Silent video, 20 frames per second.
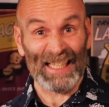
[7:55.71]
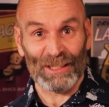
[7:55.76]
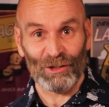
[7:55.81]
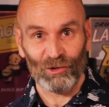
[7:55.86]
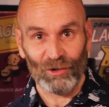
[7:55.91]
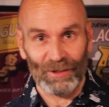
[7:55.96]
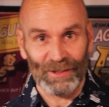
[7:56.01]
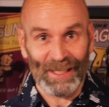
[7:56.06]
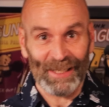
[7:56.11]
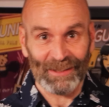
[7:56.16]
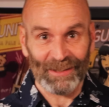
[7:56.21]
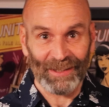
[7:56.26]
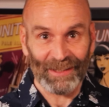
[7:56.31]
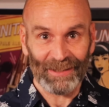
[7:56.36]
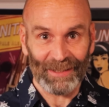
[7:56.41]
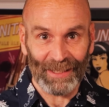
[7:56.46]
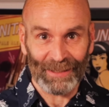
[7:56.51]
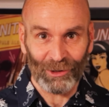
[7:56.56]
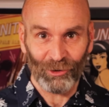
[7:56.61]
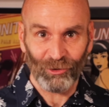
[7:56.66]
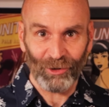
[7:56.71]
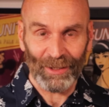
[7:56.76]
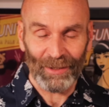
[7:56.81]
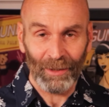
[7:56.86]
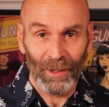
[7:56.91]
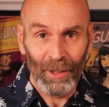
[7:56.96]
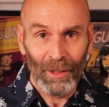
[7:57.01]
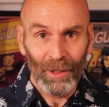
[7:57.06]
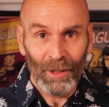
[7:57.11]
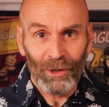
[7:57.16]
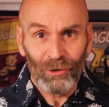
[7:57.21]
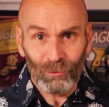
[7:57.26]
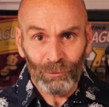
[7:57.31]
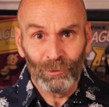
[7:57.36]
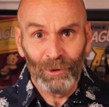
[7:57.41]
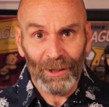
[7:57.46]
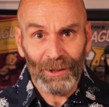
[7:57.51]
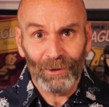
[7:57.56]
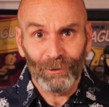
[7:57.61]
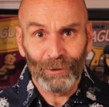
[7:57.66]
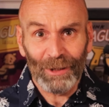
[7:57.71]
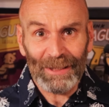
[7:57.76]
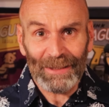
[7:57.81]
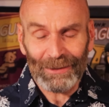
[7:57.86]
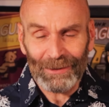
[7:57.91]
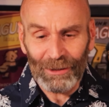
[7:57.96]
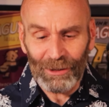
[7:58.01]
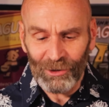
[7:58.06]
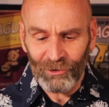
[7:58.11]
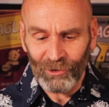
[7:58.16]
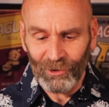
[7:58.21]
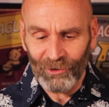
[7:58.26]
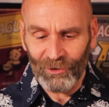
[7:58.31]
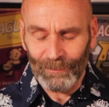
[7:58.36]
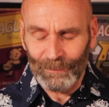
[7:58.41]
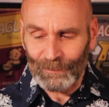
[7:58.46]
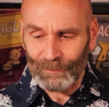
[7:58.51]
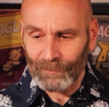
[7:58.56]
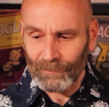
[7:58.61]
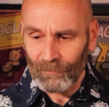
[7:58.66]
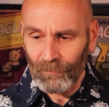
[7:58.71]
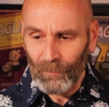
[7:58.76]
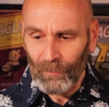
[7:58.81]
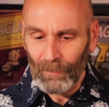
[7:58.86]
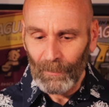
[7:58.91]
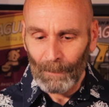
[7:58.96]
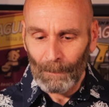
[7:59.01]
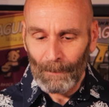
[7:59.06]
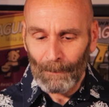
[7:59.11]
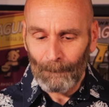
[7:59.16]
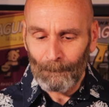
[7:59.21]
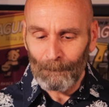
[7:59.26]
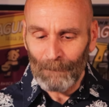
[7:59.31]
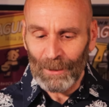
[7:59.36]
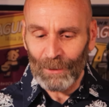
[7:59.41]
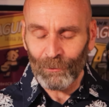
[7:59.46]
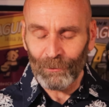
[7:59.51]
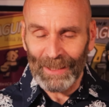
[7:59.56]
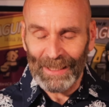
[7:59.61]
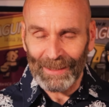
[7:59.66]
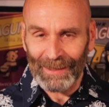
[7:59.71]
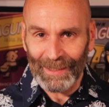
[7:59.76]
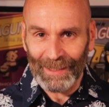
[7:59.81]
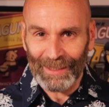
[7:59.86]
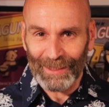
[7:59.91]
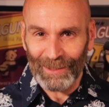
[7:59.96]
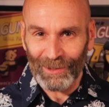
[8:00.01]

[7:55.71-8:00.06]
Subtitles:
actually, anything that I can drink. Really, really delicious. But the great thing